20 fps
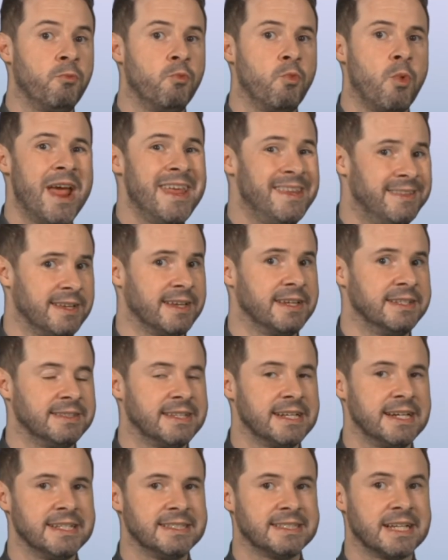than waiting
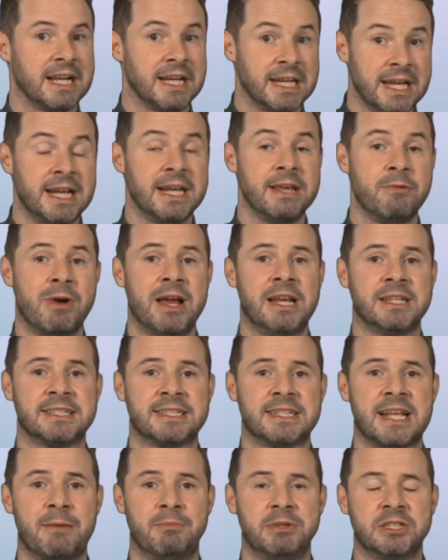until it's clearly well
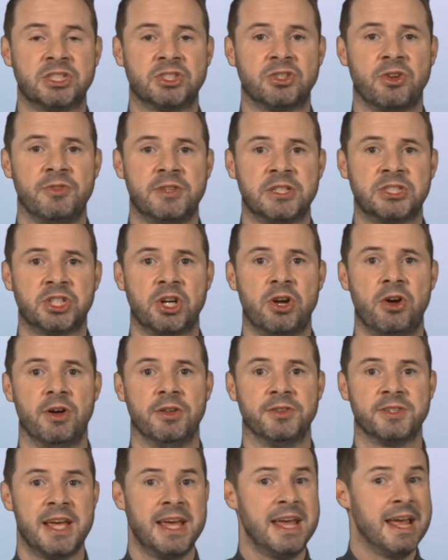established on the
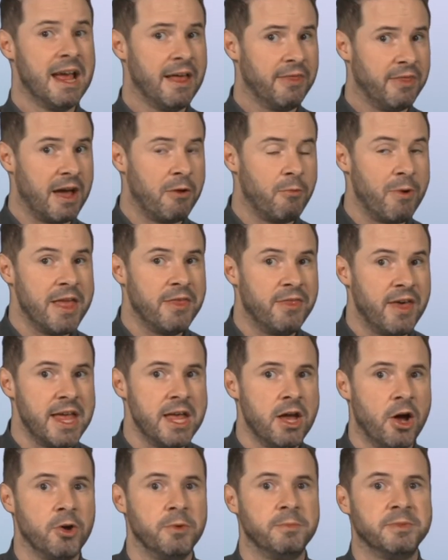chart. That way
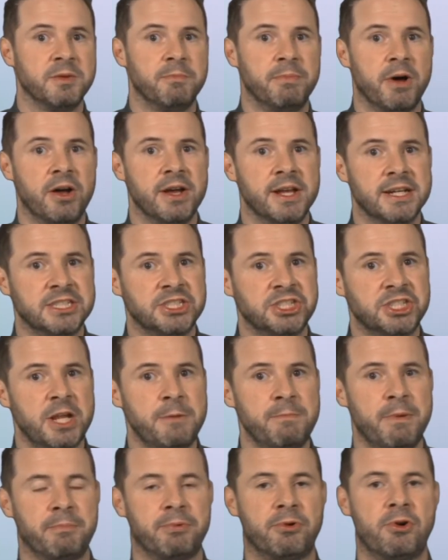they hope to buy at a
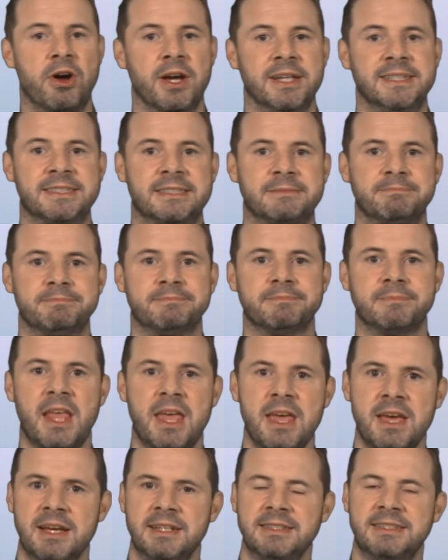cheaper price.
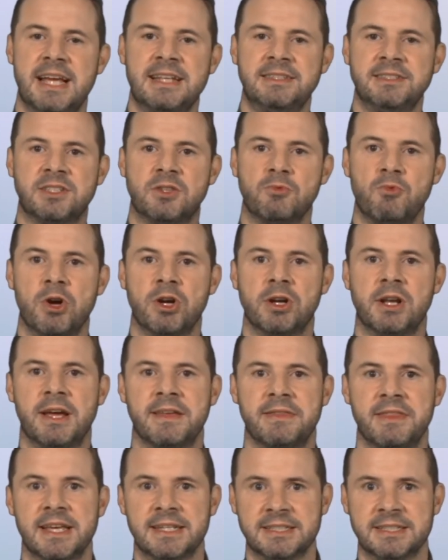Tends to work like